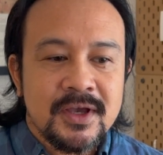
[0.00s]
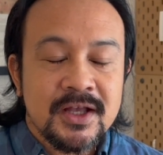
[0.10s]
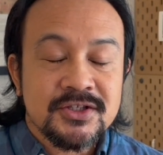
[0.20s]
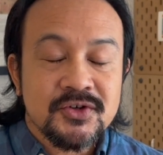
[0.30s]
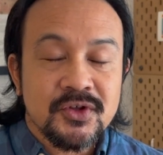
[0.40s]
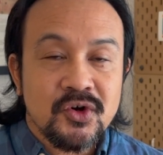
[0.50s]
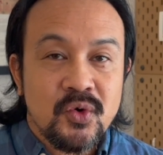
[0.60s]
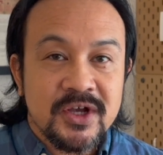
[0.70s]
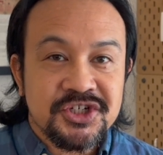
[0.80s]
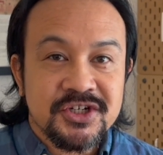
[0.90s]
And so the
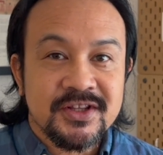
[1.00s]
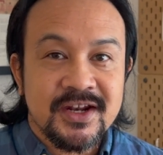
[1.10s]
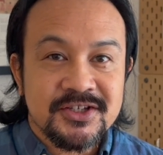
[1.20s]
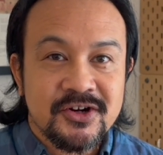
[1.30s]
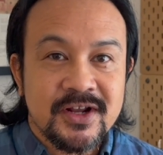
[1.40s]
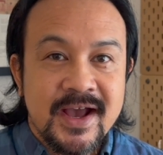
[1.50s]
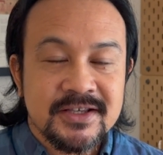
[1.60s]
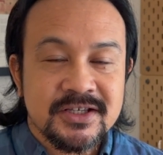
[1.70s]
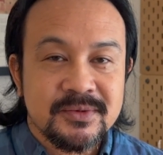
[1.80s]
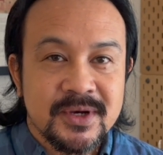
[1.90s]
question that I started
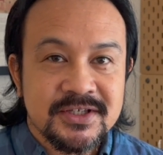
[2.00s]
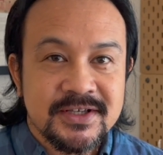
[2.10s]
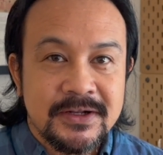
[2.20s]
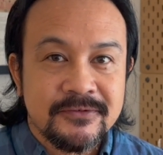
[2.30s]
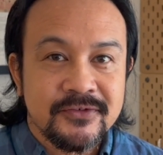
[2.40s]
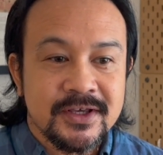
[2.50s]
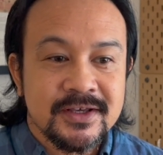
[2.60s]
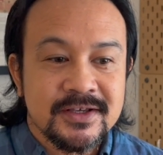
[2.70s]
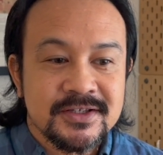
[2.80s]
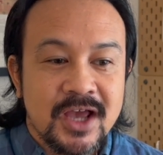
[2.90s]
asking myself is,